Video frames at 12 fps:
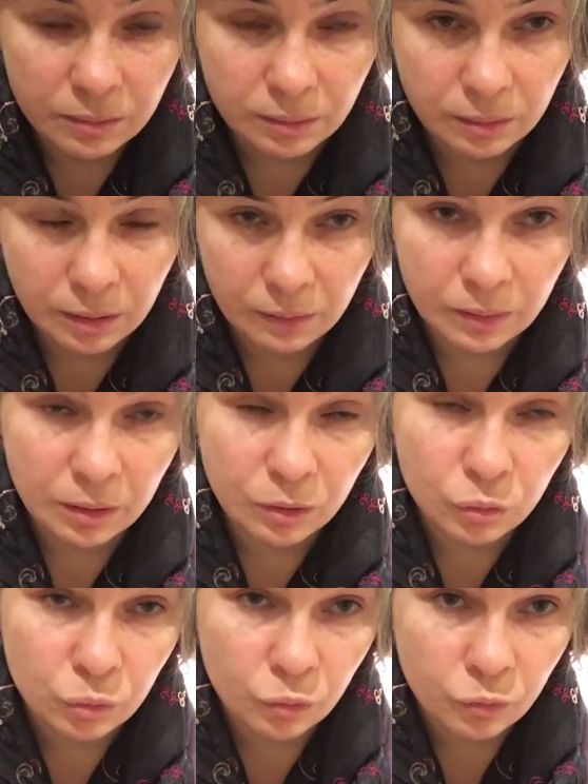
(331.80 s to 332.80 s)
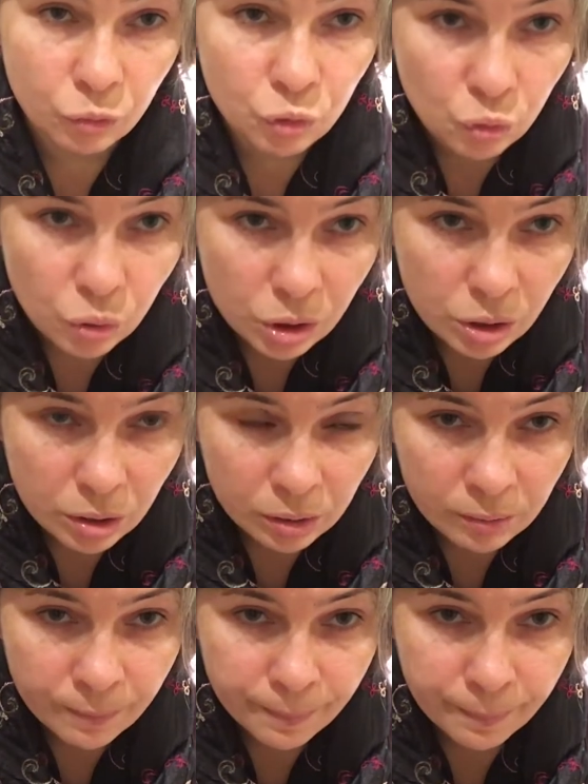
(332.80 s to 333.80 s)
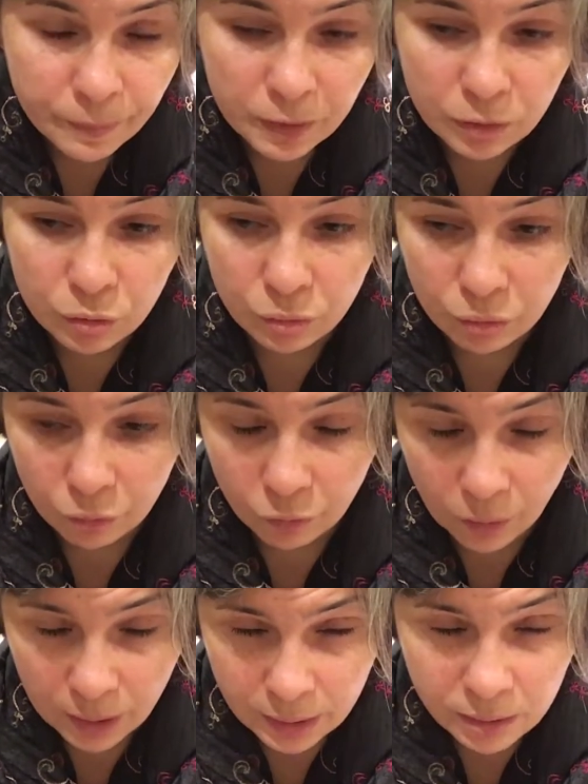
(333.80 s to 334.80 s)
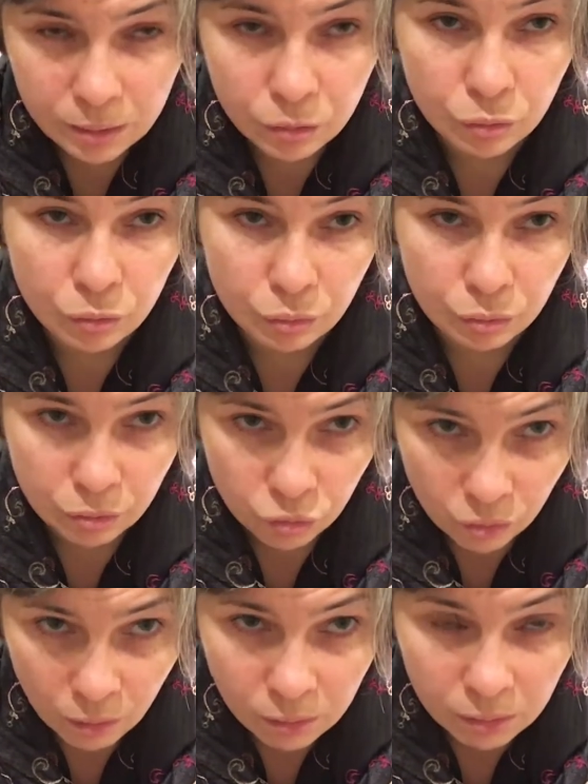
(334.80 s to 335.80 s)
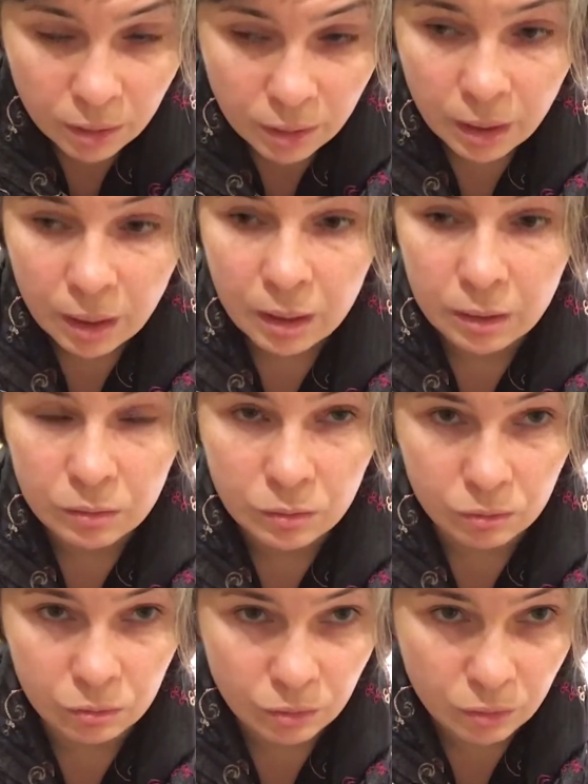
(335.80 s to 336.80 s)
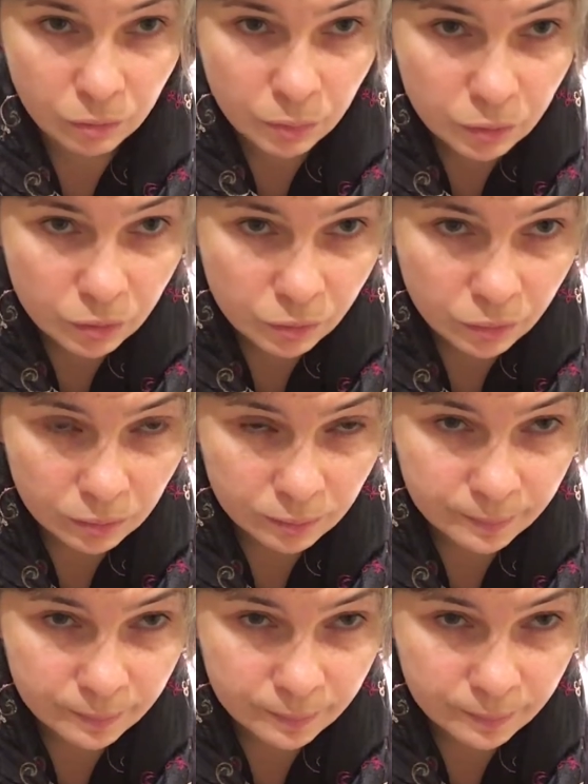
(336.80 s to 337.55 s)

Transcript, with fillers: given a lot of nutrition to grow fast, to grow strong, to grow beautiful.